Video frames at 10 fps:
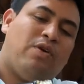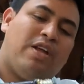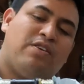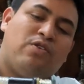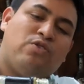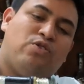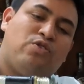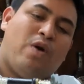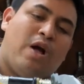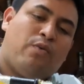more like, you know, to
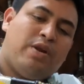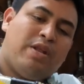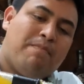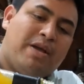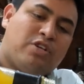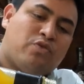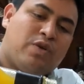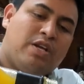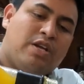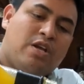do already a
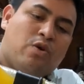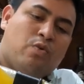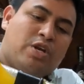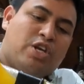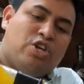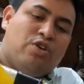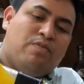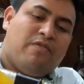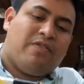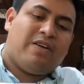mixturing with a
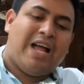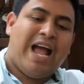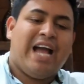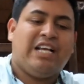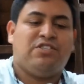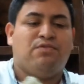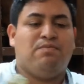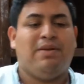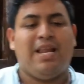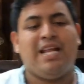cube of ice. You
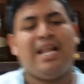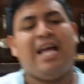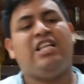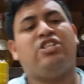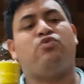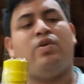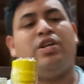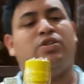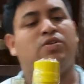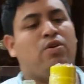blend and it's
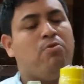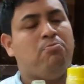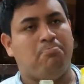ready to go.